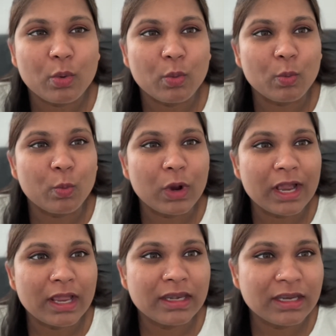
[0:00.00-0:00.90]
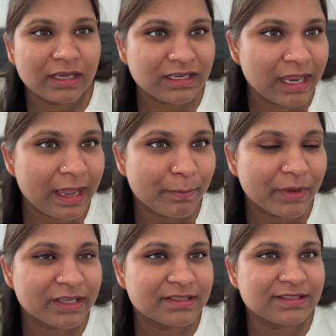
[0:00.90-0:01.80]
when it
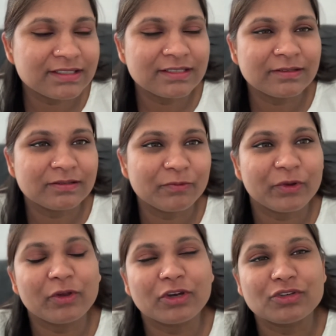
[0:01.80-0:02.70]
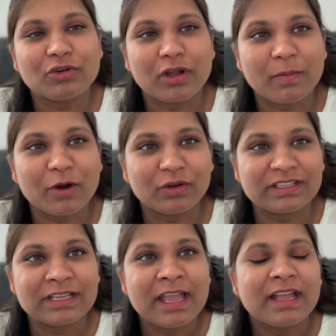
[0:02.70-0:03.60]
happens, we're going to talk about
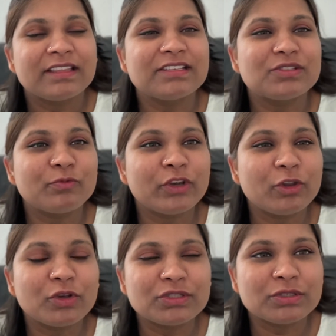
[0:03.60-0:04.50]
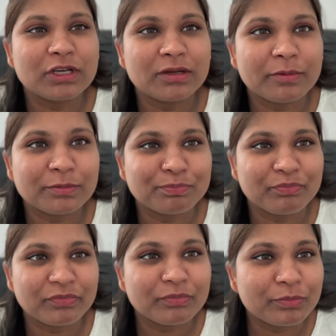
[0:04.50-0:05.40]
this. This video is
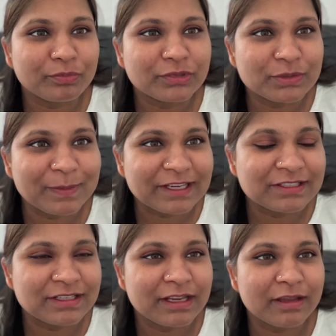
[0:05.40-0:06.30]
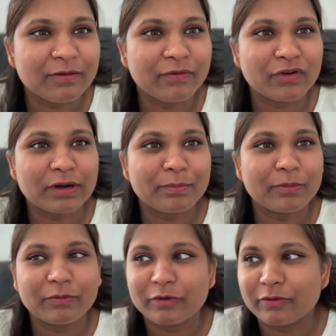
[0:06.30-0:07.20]
especially for
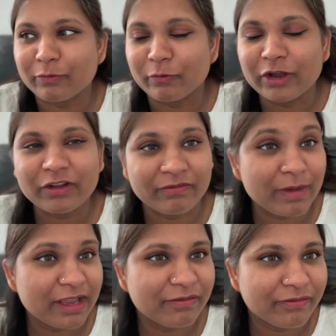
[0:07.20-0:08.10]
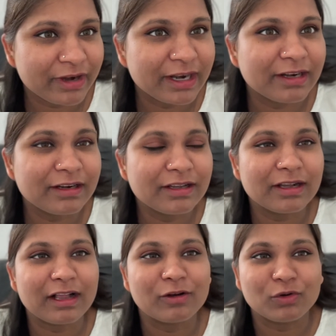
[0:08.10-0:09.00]
one of my friend,
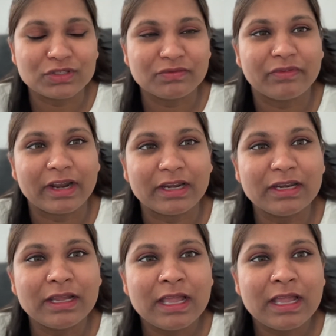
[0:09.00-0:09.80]
a close friend,